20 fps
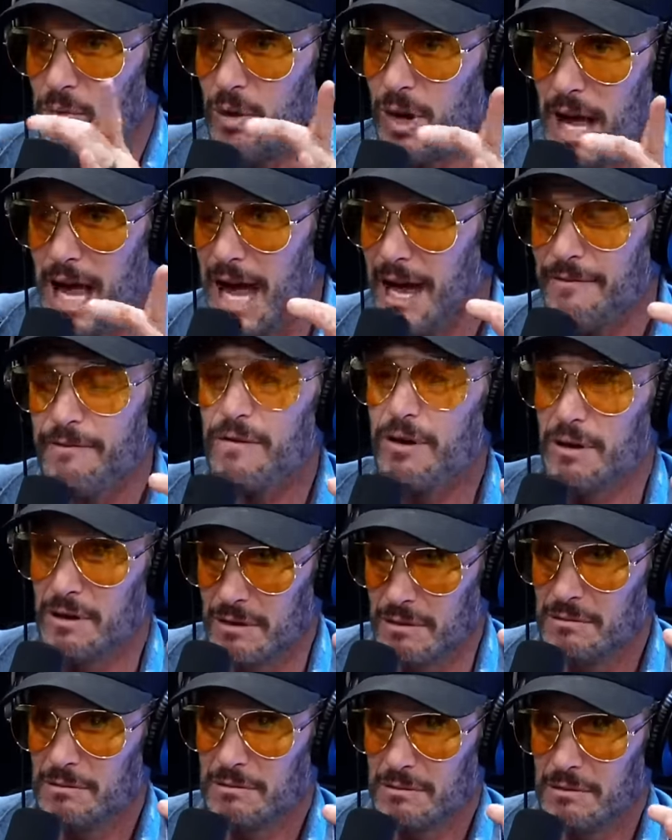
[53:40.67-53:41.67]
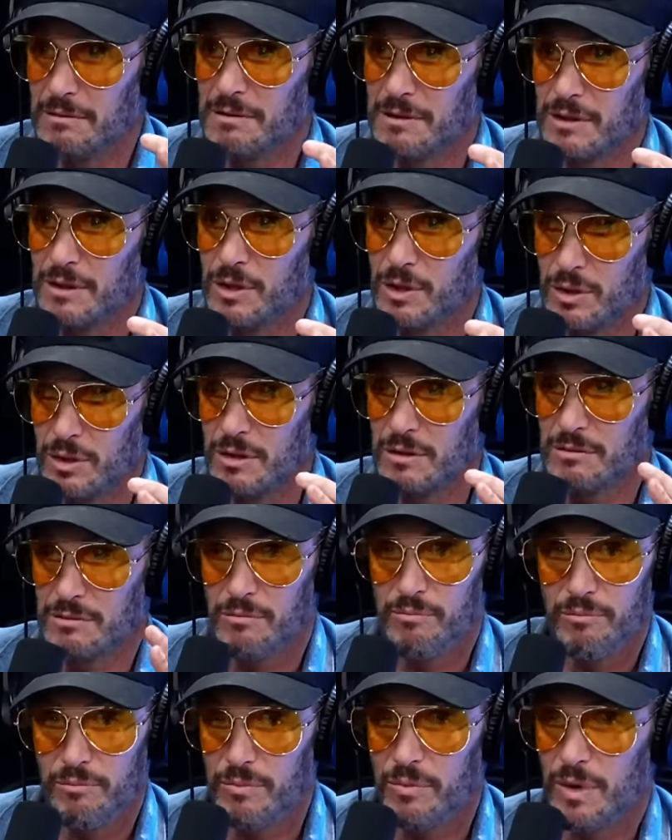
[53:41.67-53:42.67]
ever.
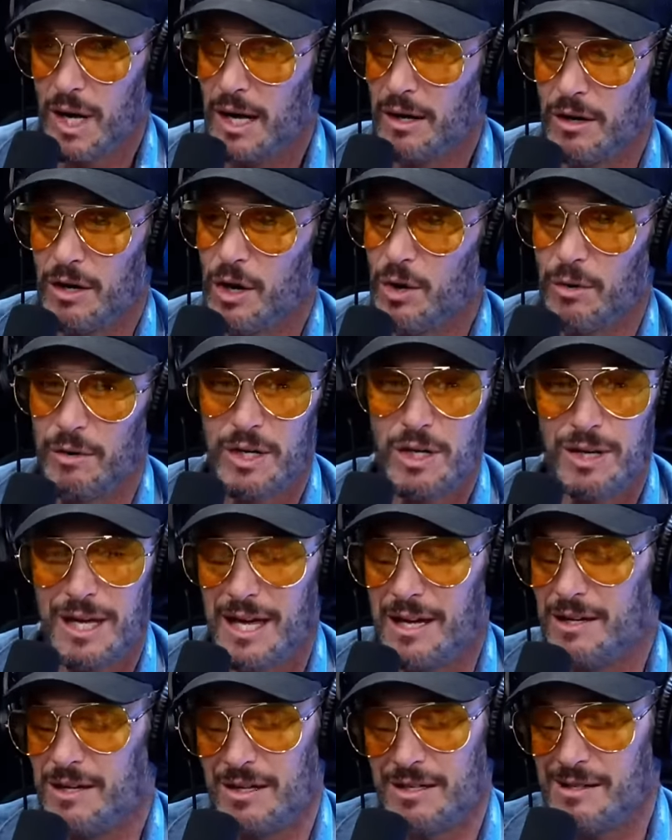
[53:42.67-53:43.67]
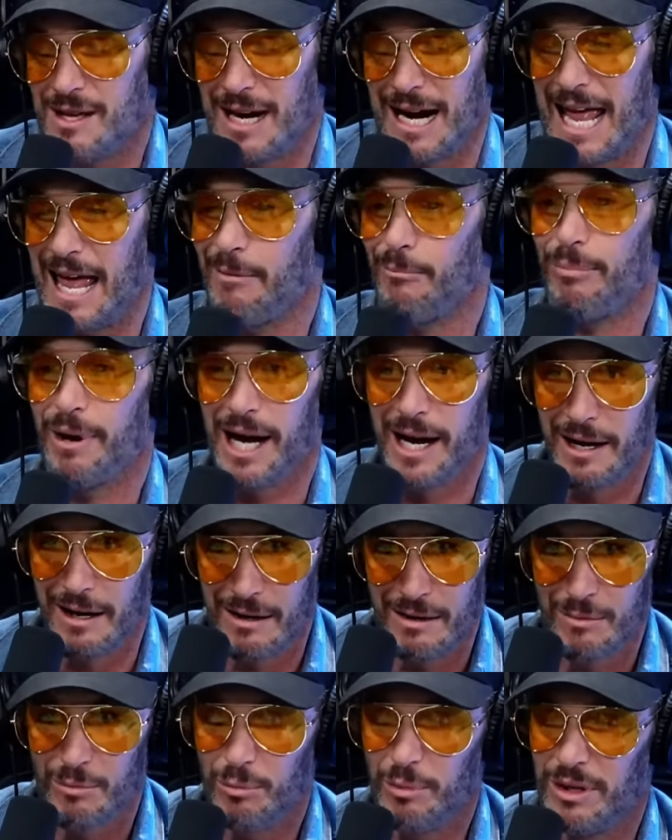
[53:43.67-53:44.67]
I don't know. You can't. It's not an
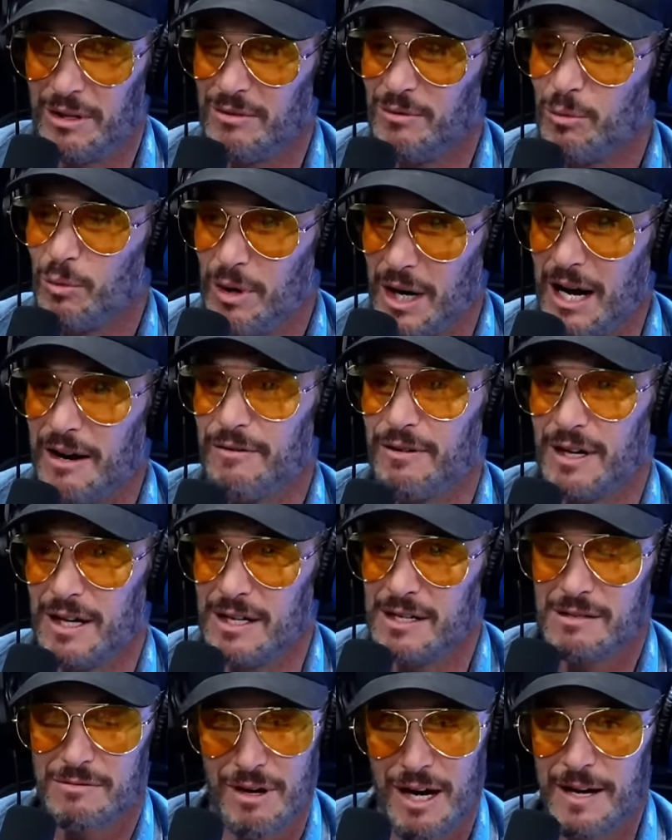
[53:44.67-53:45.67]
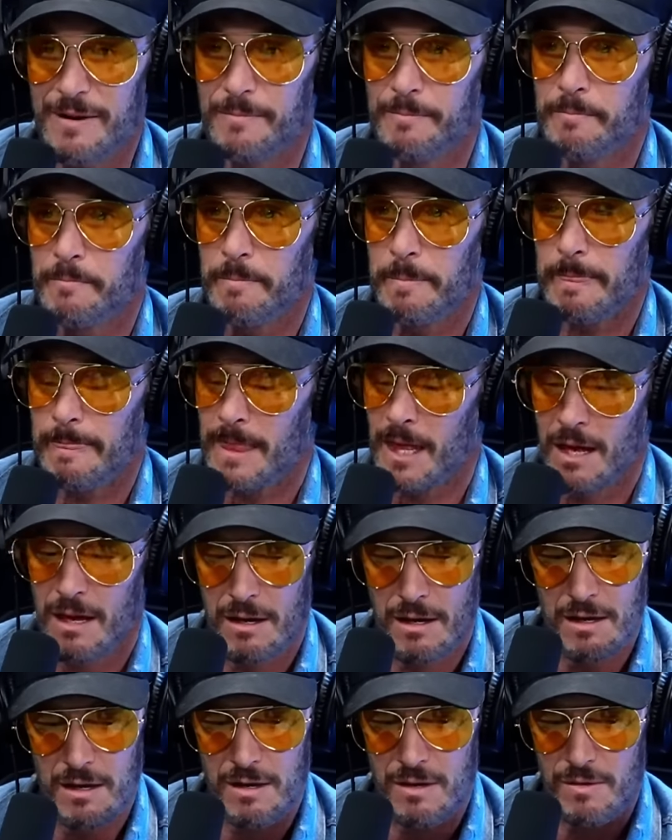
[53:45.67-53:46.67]
empire, but whatever no. it is, right?
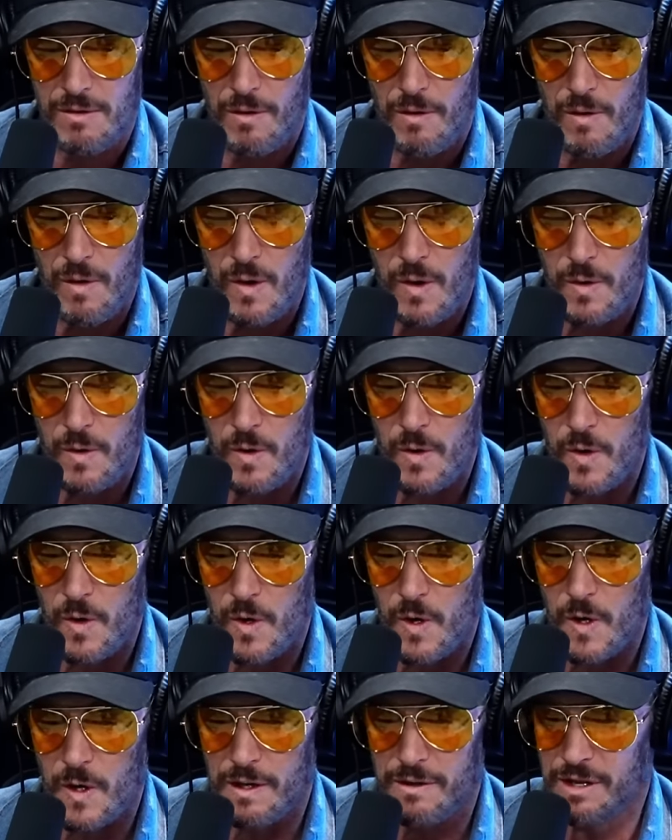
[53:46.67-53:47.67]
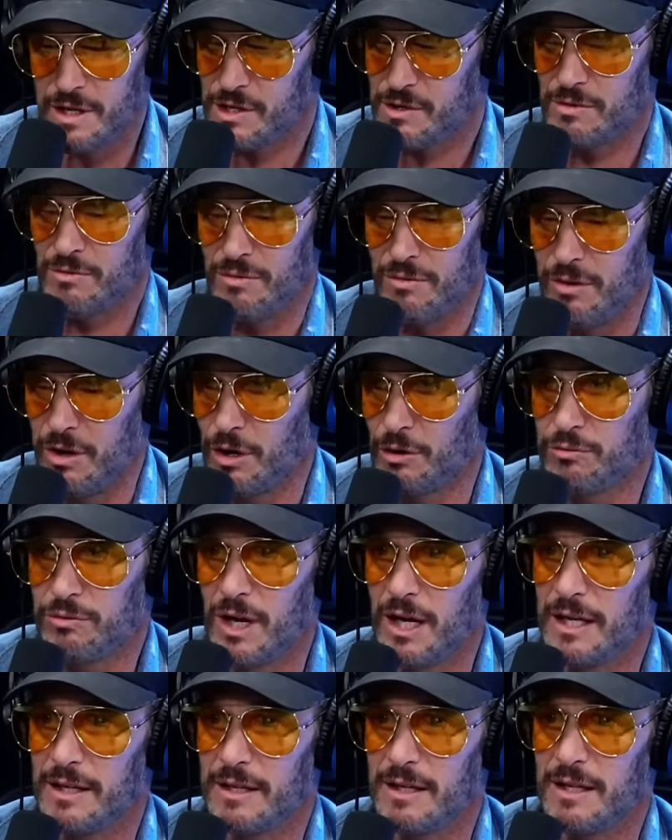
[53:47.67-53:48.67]
Uh, uh, uh this little
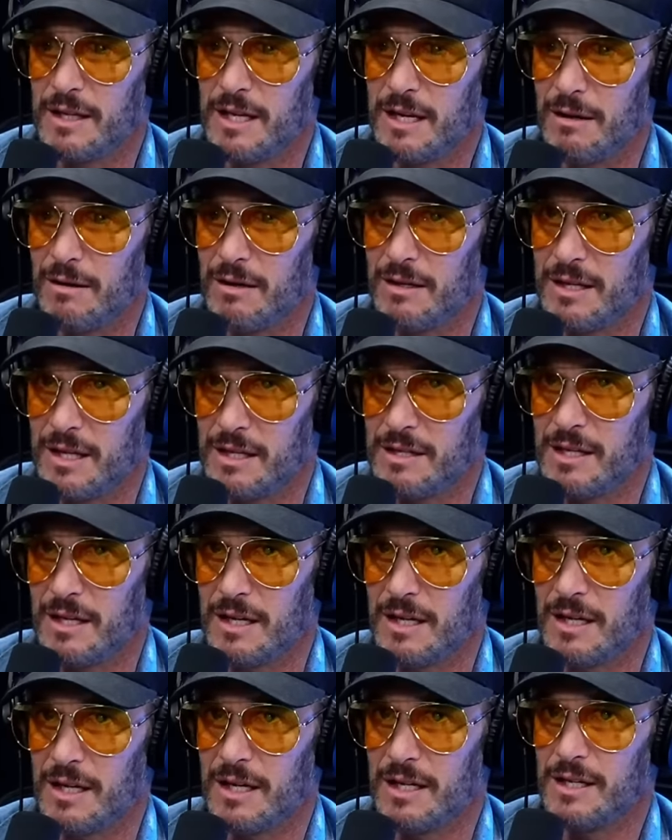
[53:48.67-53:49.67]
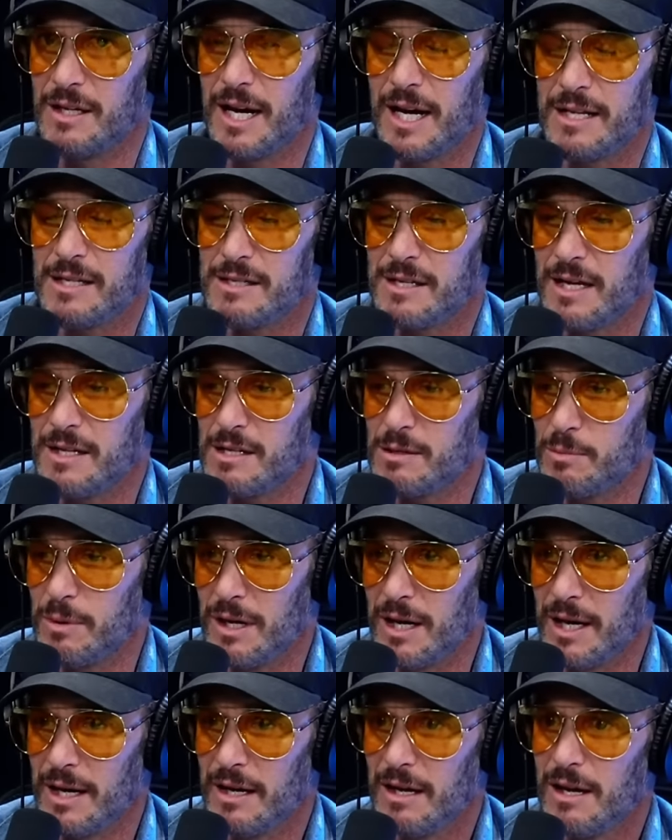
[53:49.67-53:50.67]
run the, that the United States has been
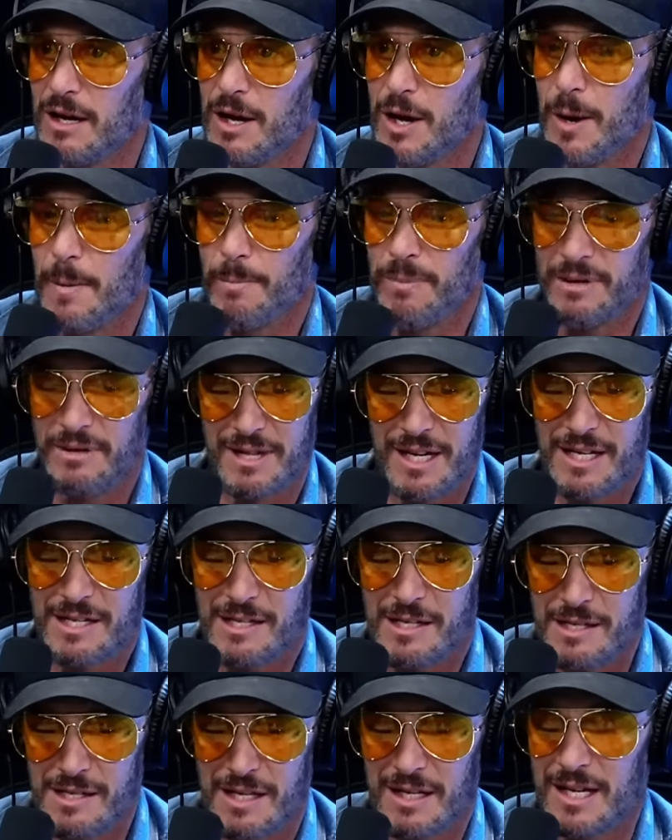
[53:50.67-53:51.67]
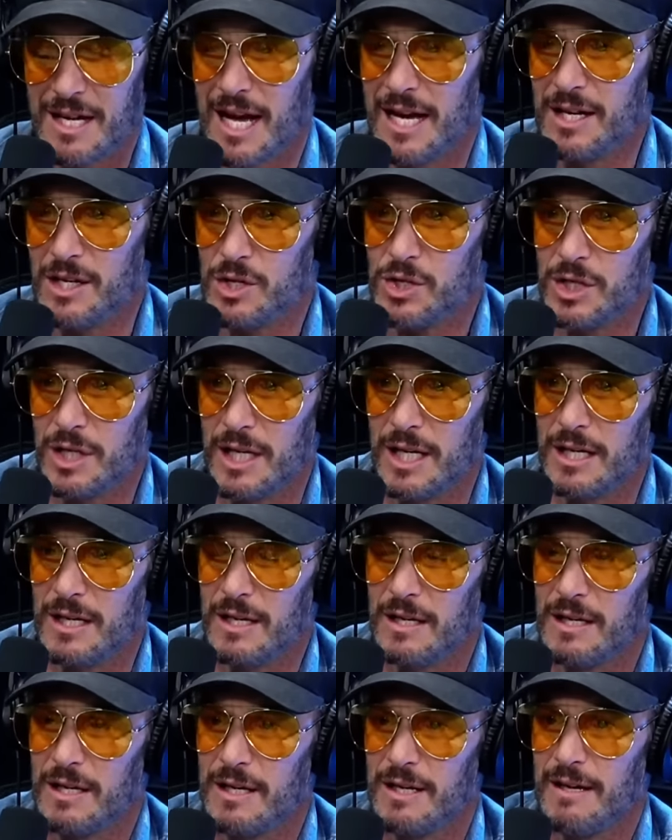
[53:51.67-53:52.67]
on, but this is the kind of shit
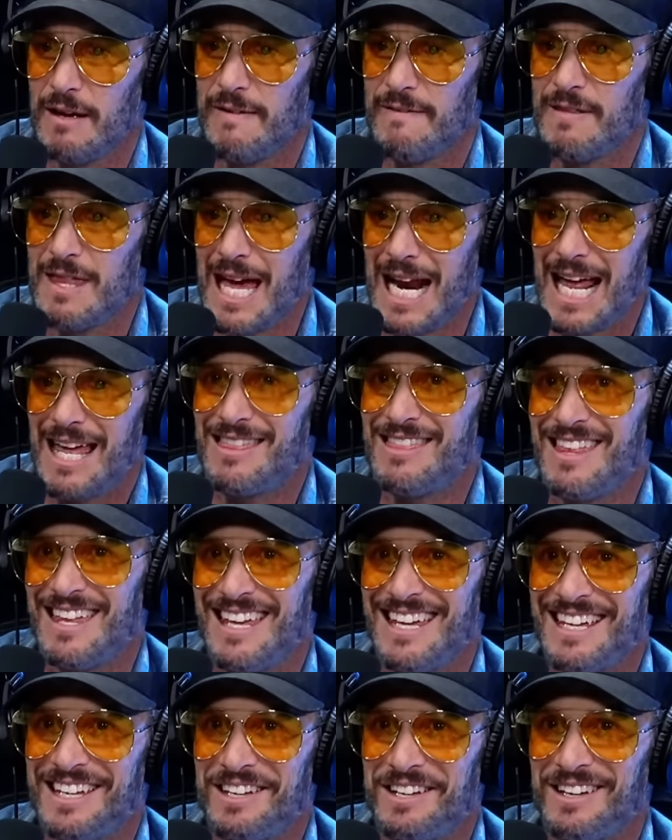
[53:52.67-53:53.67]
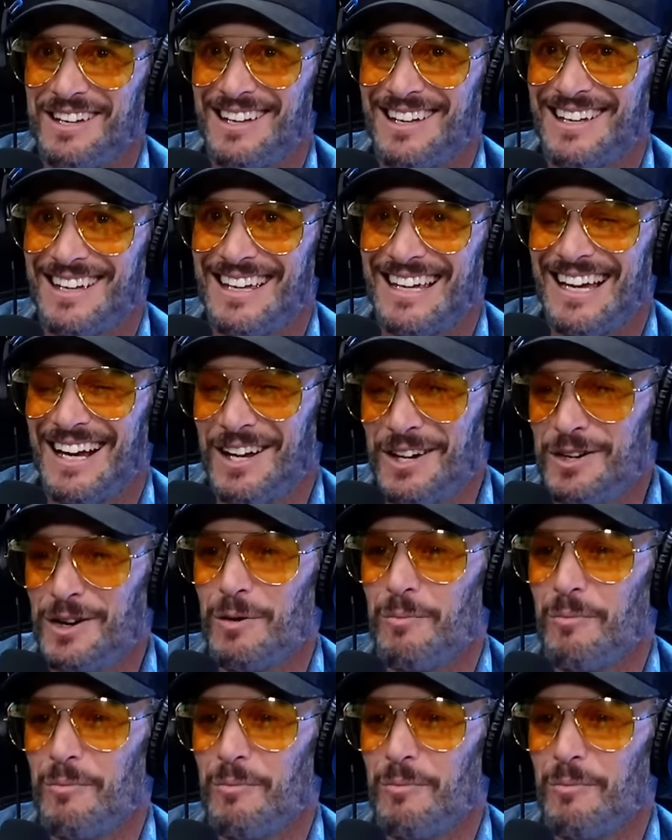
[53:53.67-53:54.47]
that I think under,